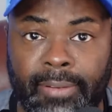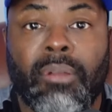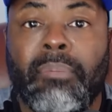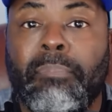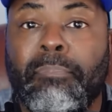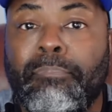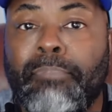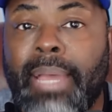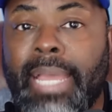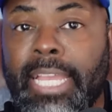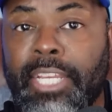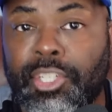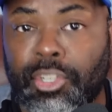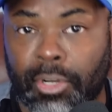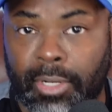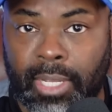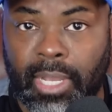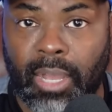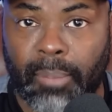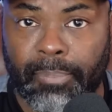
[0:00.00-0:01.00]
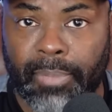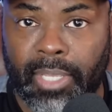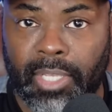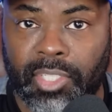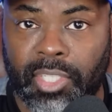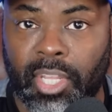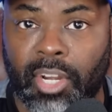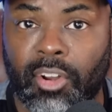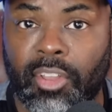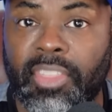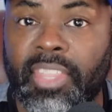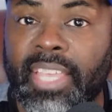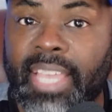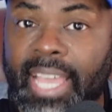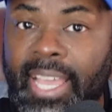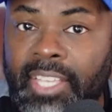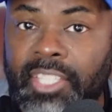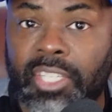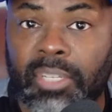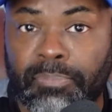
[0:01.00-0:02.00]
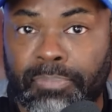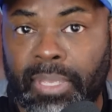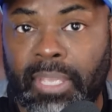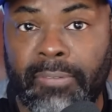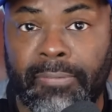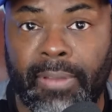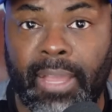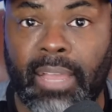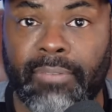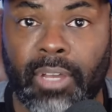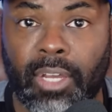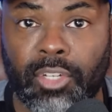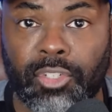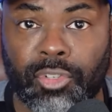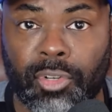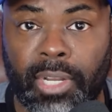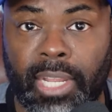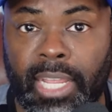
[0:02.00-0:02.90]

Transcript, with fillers: Major companies that are in the S&P 500